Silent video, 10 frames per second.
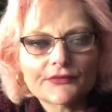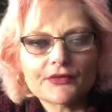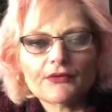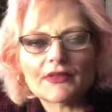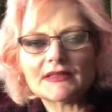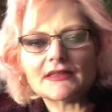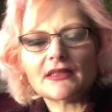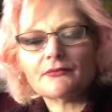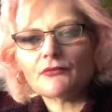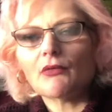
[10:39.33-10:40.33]
Dora, sit
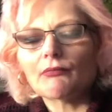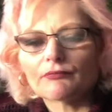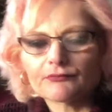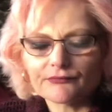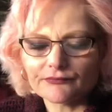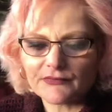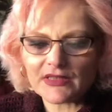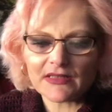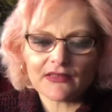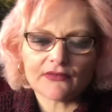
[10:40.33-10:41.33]
down. Ooh,
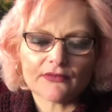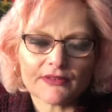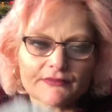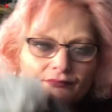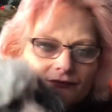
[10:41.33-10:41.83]
sit down, Dodos.